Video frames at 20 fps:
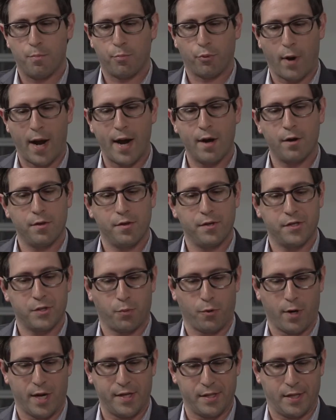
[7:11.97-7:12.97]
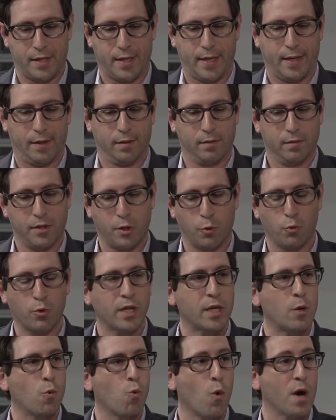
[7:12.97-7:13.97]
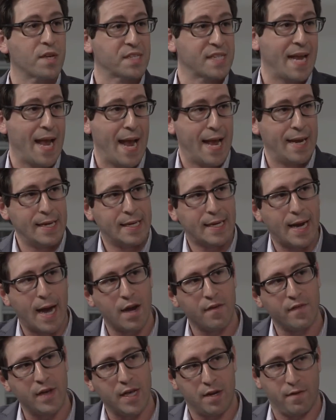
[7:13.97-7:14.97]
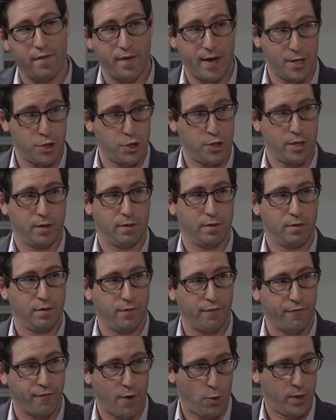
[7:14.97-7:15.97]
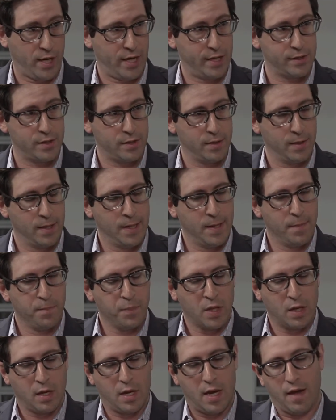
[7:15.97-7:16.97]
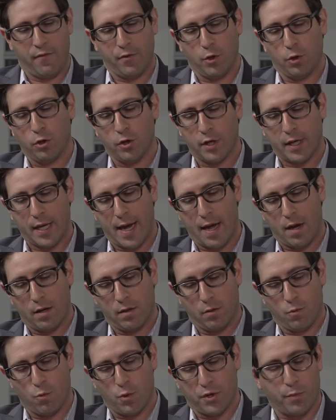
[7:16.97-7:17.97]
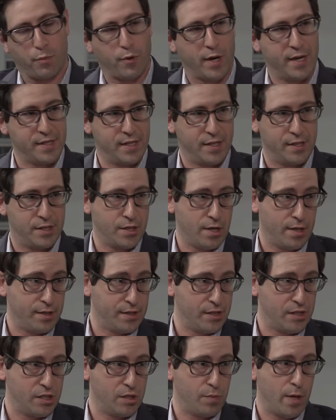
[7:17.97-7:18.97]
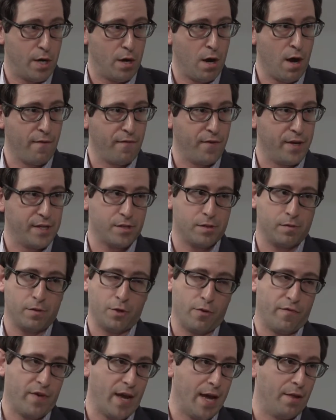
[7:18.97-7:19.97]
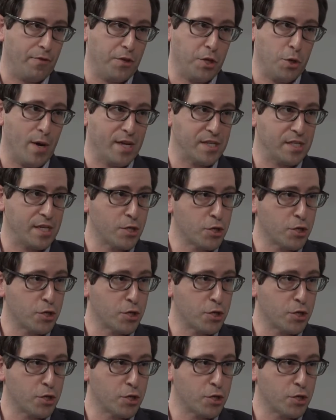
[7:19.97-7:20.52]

Prior to this president, there really wasn't any kind of innovation focus. If you look at what the president's done since he's been in office, you've had the U.S.